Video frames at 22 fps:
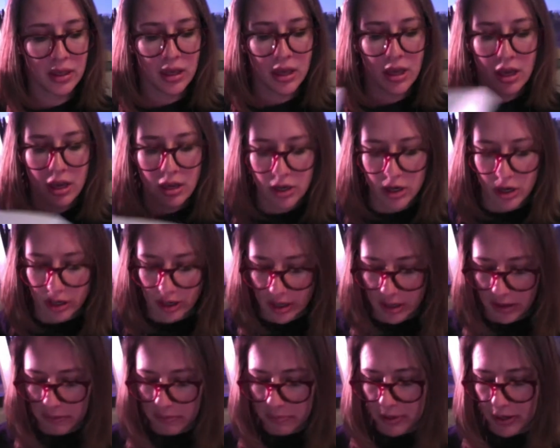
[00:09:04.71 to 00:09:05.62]
and you're
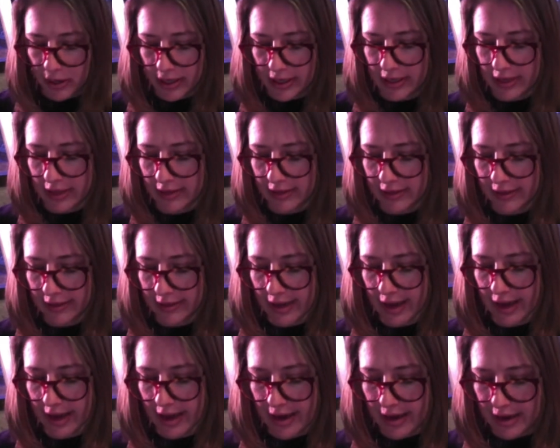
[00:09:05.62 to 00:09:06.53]
going to put it
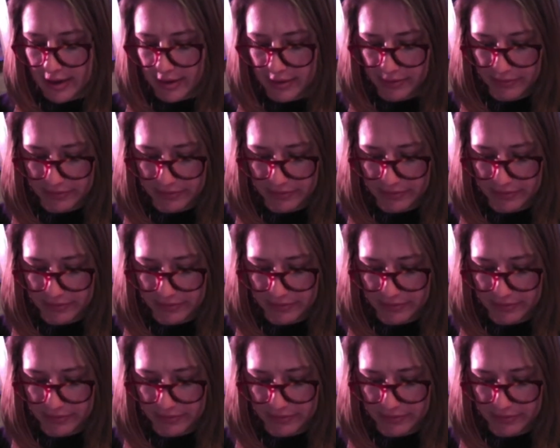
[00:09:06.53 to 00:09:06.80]
inside,